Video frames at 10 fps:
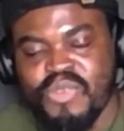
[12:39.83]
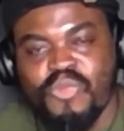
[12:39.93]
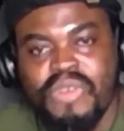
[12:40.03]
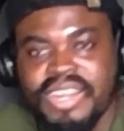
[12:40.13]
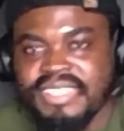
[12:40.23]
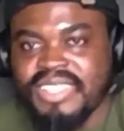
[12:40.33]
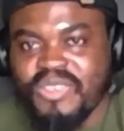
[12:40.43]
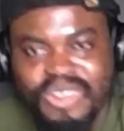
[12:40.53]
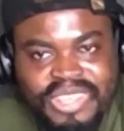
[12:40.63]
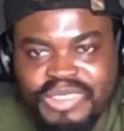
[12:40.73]
What is he
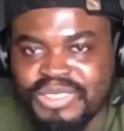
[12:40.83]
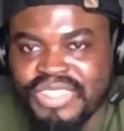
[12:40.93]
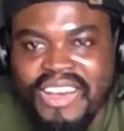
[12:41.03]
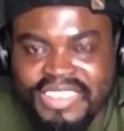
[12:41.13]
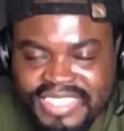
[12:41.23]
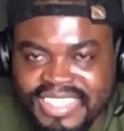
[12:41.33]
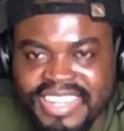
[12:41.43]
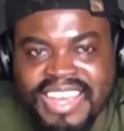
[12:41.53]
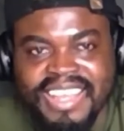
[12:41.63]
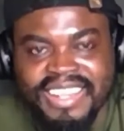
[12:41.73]
going to use thousand
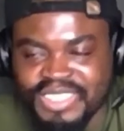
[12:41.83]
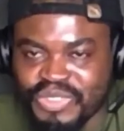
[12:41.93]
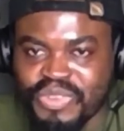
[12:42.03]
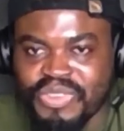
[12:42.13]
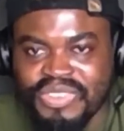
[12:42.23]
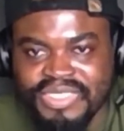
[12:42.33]
dollars for?